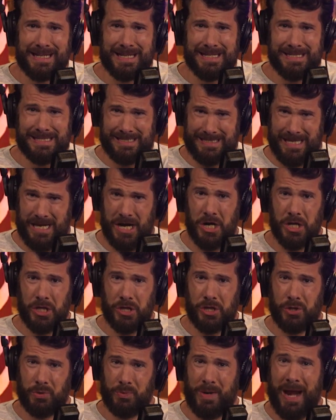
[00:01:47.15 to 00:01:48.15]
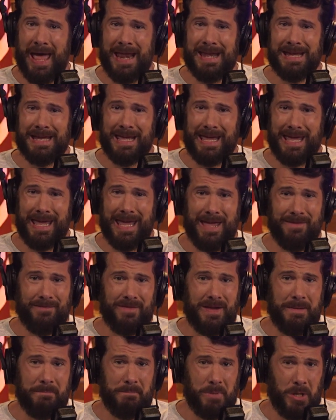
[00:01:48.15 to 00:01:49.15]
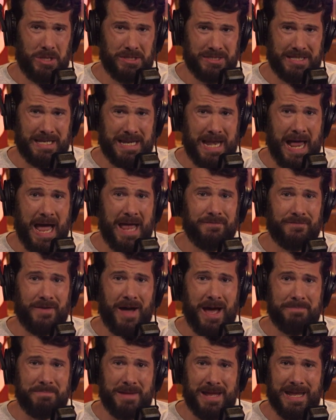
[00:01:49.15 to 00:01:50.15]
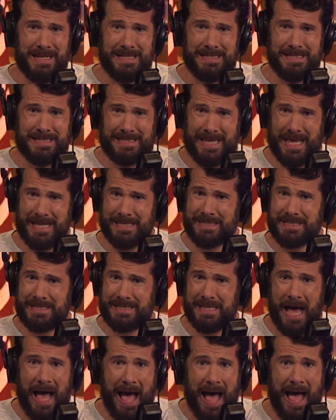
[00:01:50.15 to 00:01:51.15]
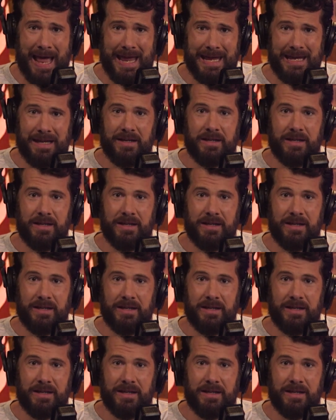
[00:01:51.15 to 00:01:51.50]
considered a threat if he pulls a knife on me and says die?